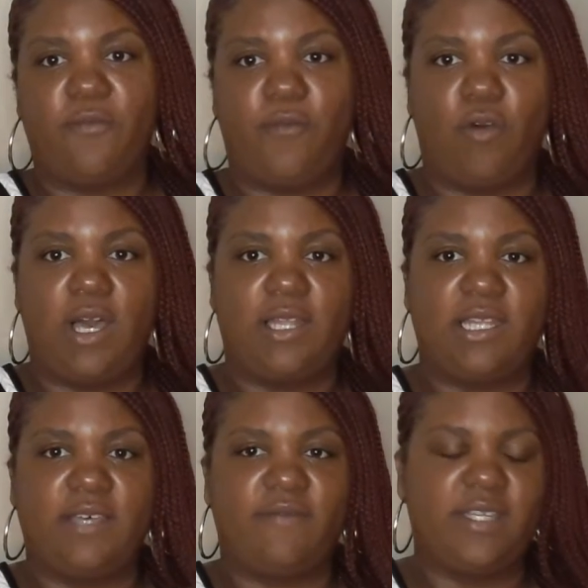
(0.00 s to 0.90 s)
for a
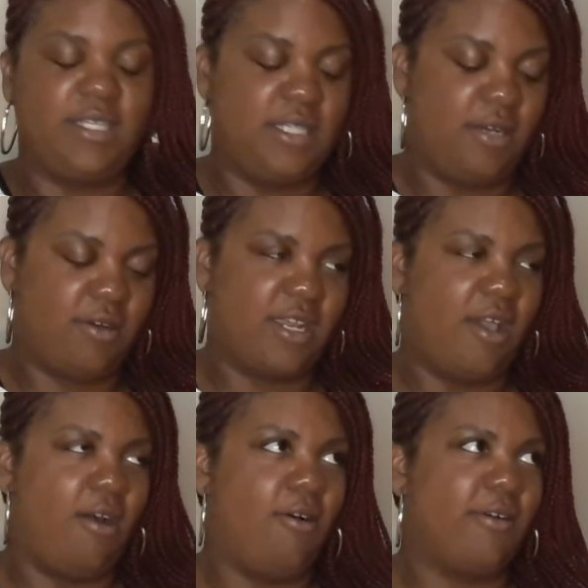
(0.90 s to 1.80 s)
lovely dinner. They
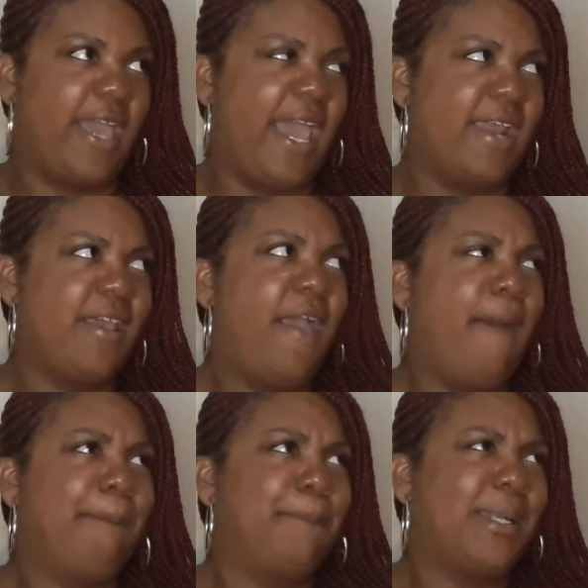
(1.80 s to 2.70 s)
all got
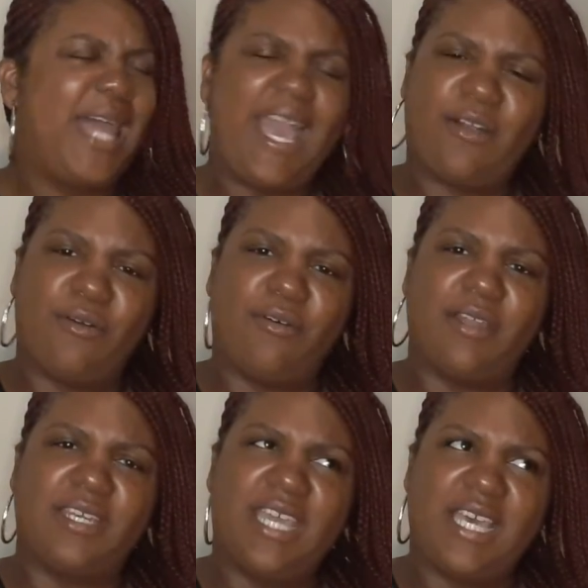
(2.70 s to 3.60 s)
black
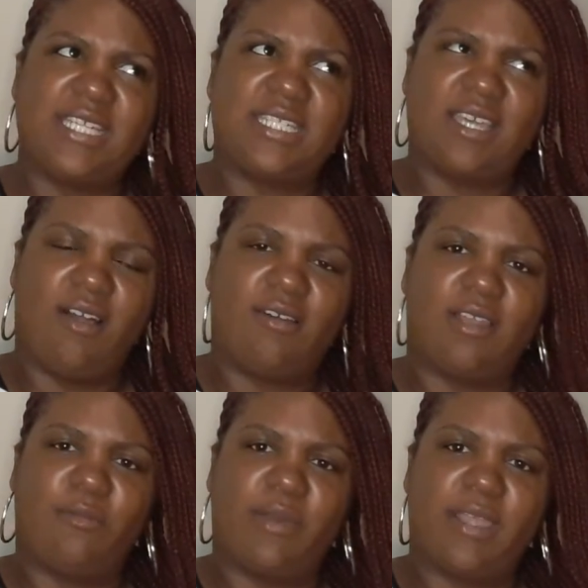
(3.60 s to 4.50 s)
on. Yes, they all
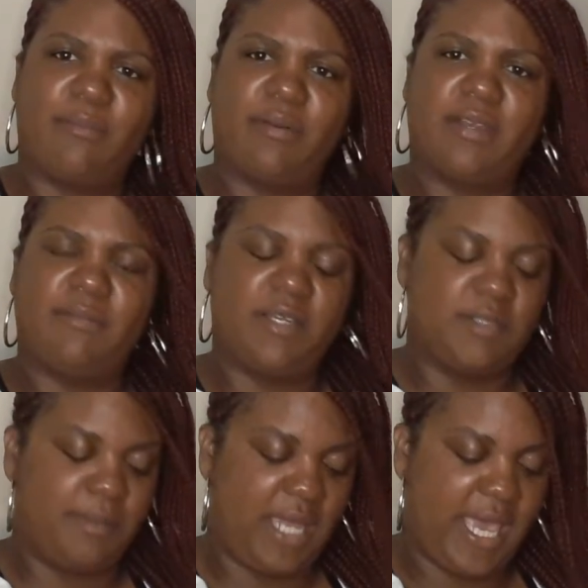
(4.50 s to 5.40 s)
are wearing pretty
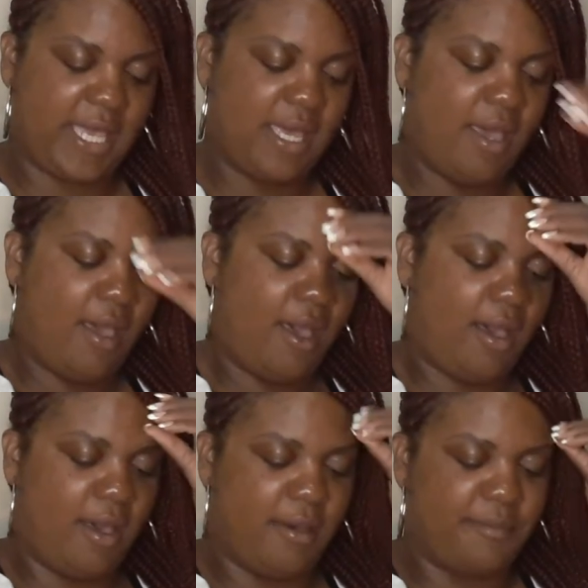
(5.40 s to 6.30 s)
much black.
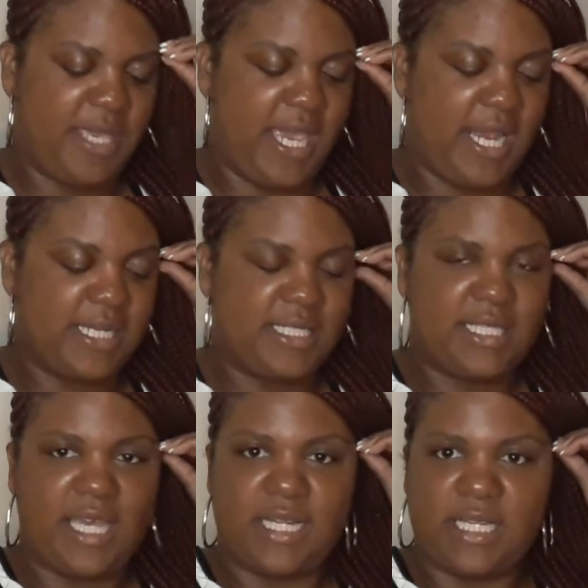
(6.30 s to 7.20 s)
Candace
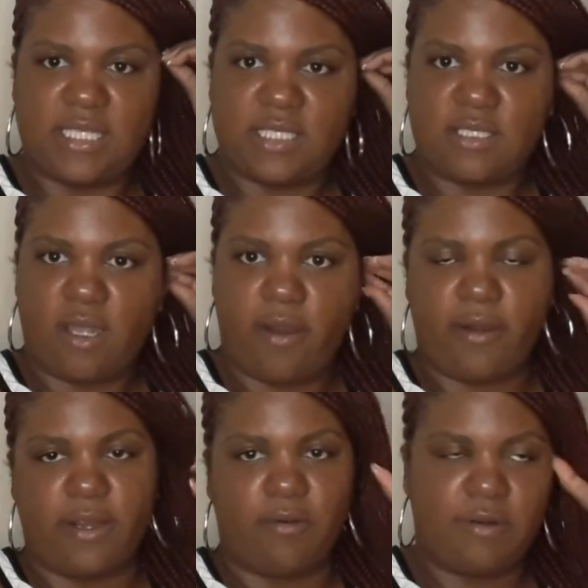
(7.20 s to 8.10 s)
said this is her
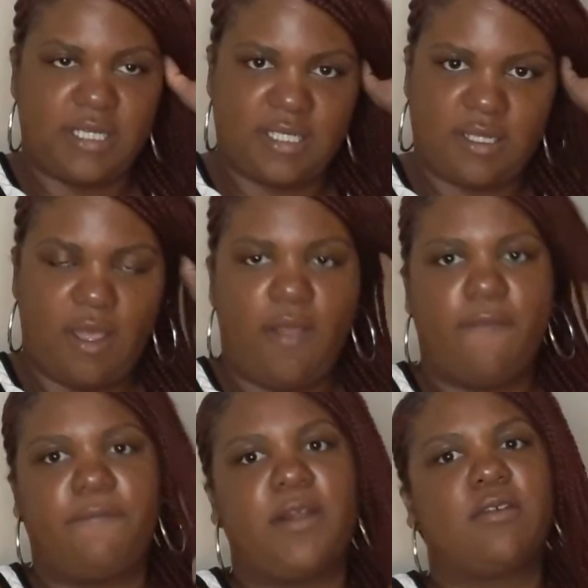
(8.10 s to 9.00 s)
and Chris'
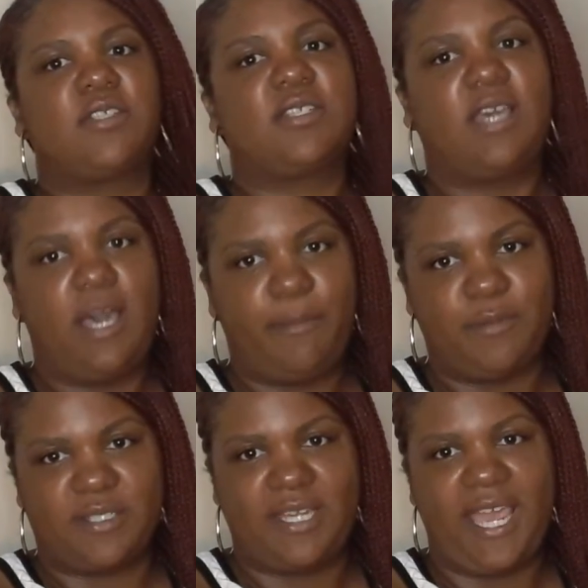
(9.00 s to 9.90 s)
first
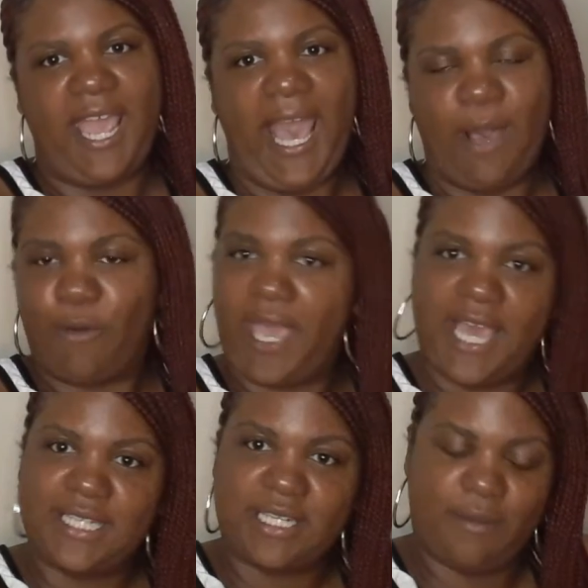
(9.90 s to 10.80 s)
couples night out
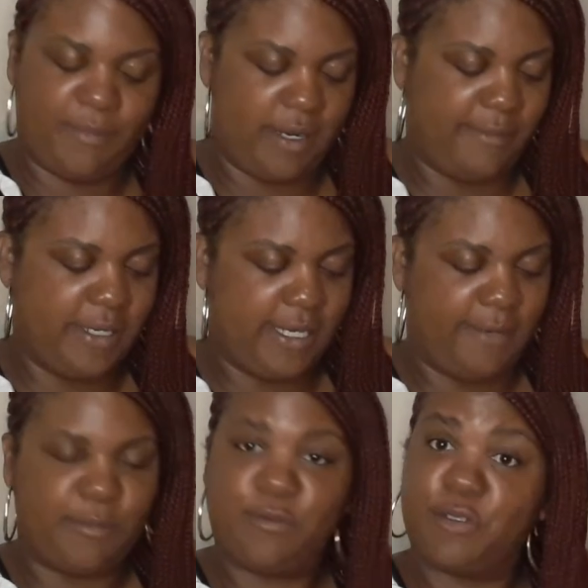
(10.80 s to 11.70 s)
as a married
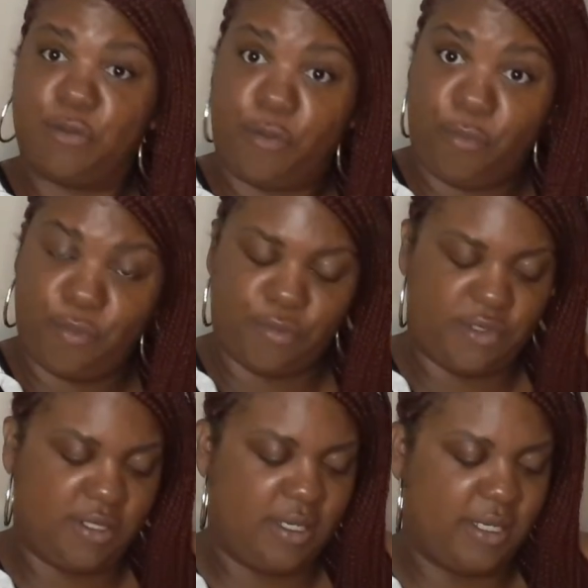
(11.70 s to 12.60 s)
couple, so
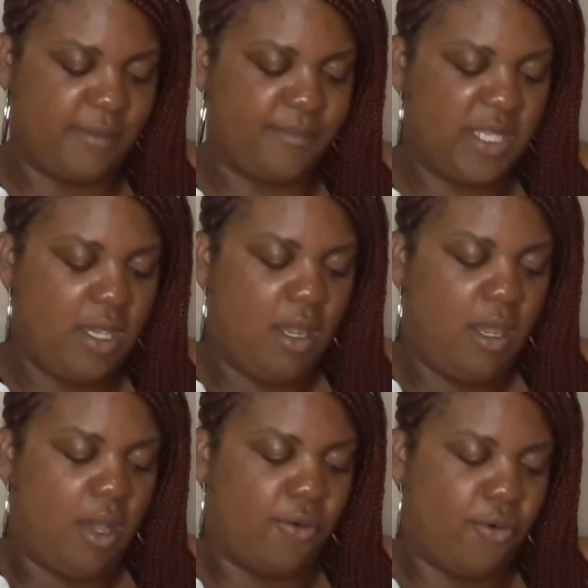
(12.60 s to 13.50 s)
kudos to them.
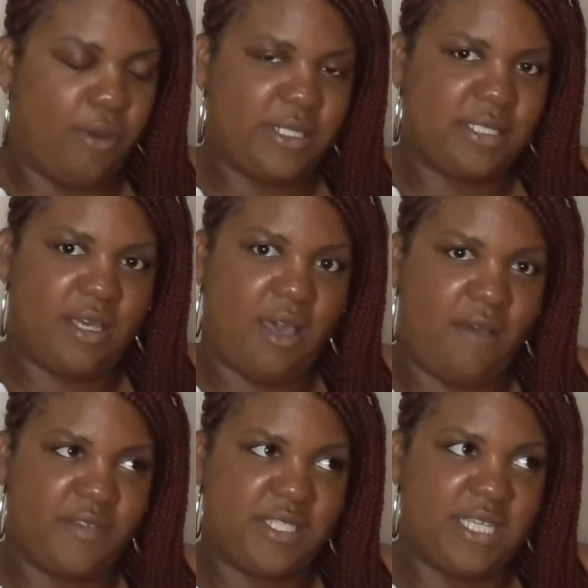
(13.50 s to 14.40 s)
Of course, the
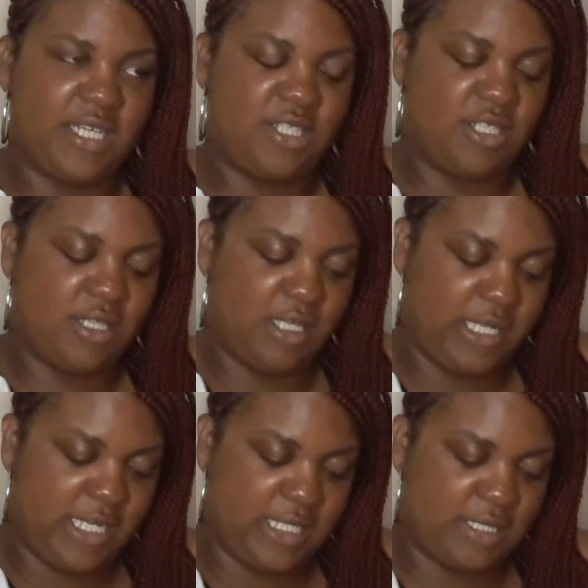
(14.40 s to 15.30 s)
conversation
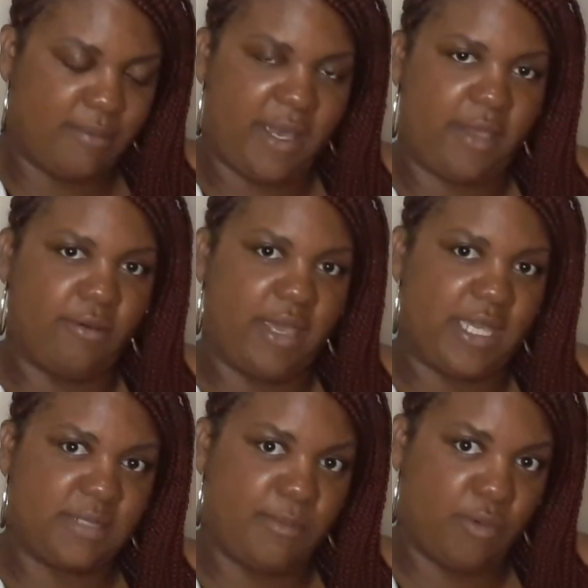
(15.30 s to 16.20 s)
leads to Michael,
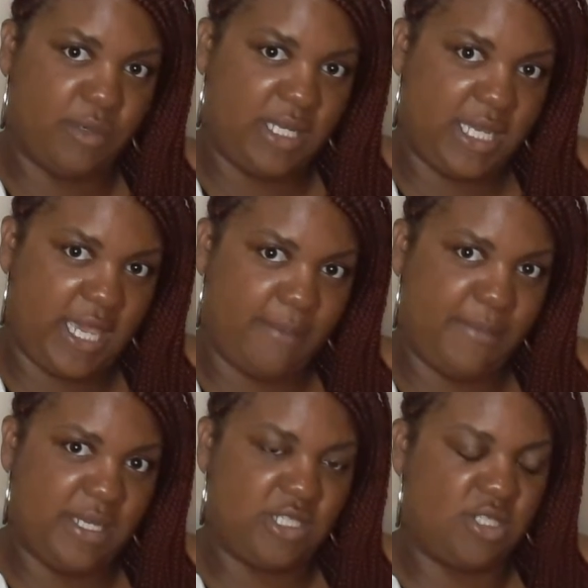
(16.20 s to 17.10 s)
as Monique had
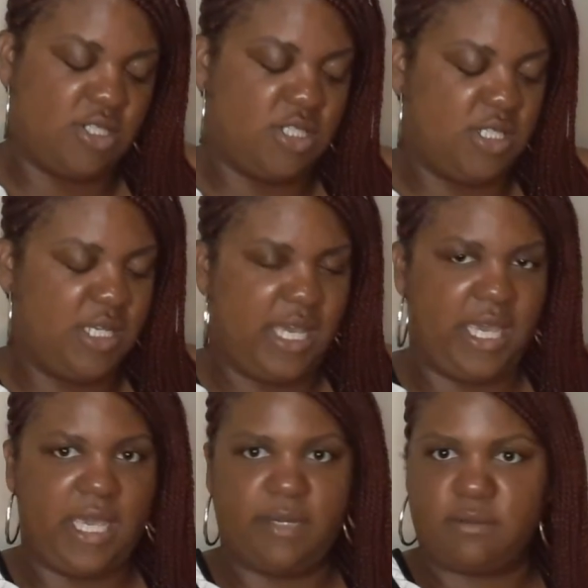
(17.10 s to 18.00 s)
mentioned. She
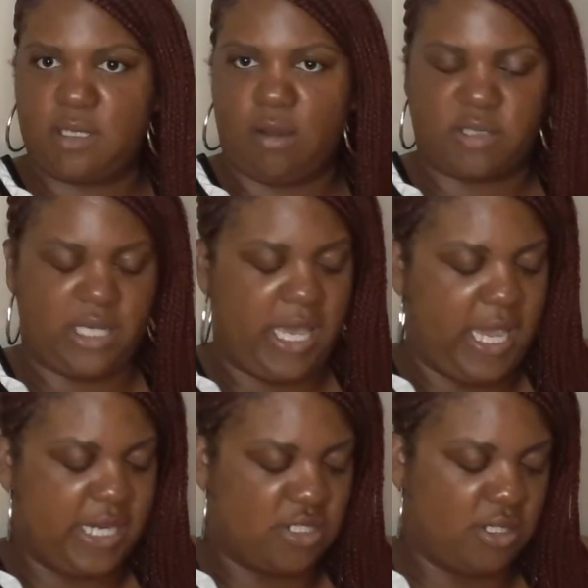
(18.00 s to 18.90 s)
had talked
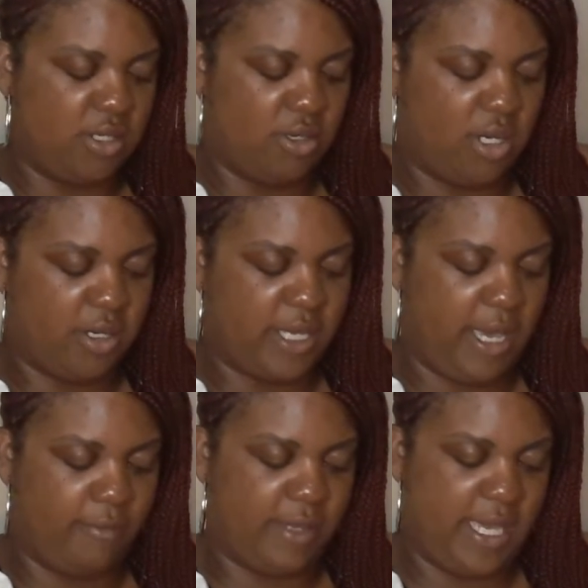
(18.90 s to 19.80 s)
to Ashley or hung
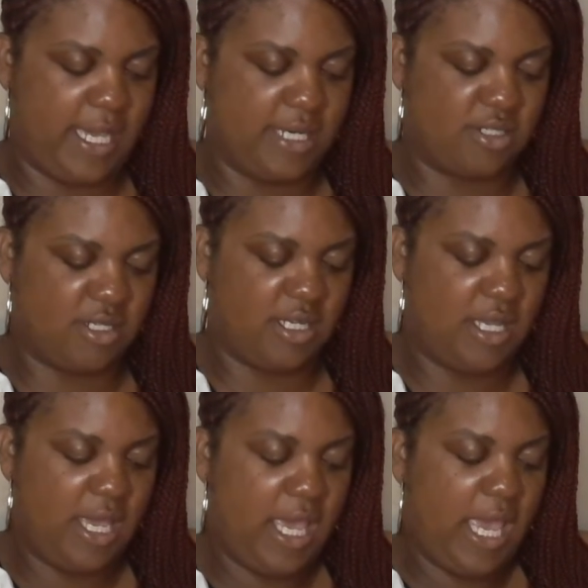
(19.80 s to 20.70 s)
out with
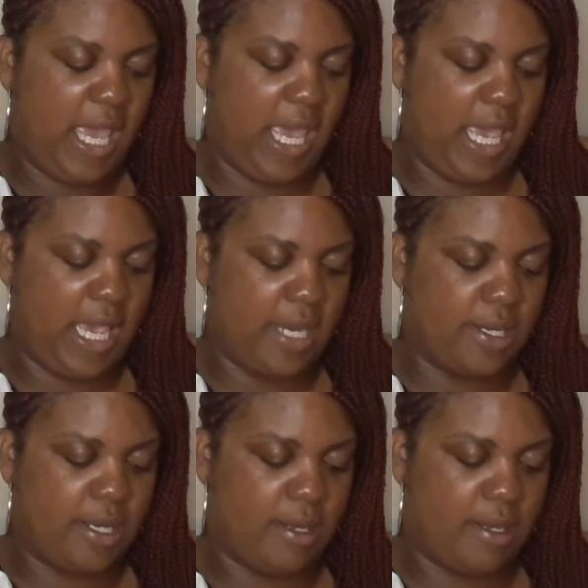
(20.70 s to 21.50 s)
Ashley, and